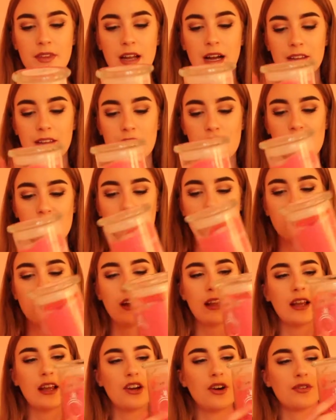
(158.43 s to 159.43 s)
And as you can
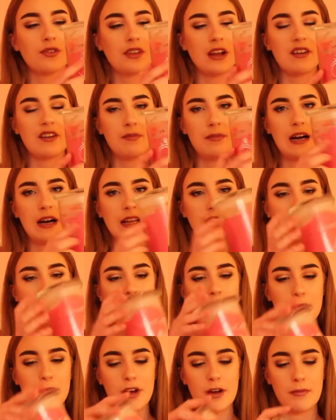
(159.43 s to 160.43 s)
tell, I also have mine and
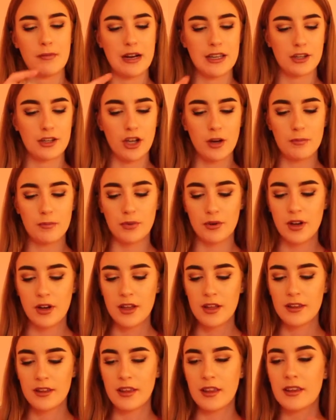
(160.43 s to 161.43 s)
have burnt mine a lot, but
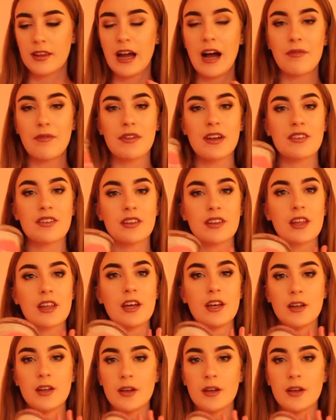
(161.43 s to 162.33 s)
they have these in